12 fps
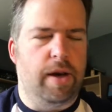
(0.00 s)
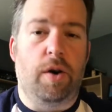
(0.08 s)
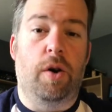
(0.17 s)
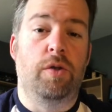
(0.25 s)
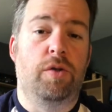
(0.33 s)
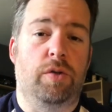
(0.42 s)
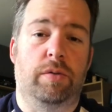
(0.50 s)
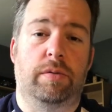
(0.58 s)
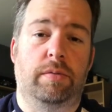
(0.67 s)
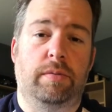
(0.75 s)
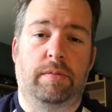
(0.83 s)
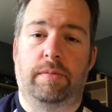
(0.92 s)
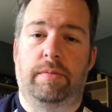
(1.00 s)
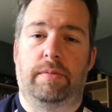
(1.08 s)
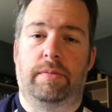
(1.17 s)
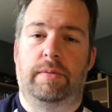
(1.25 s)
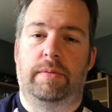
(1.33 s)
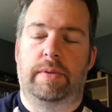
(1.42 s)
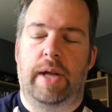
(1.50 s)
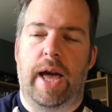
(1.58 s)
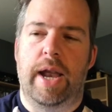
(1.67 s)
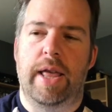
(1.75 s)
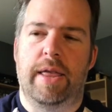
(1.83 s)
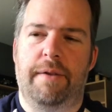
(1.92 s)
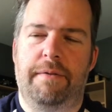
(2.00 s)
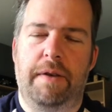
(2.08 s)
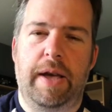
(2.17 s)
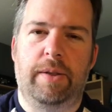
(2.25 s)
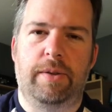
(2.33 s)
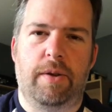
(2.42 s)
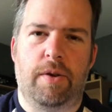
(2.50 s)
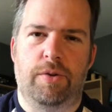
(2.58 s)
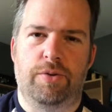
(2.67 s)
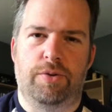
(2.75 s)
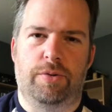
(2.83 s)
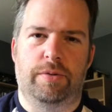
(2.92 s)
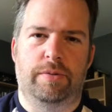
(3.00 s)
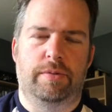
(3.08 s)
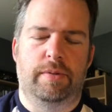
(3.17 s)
a console, and it's a failed console.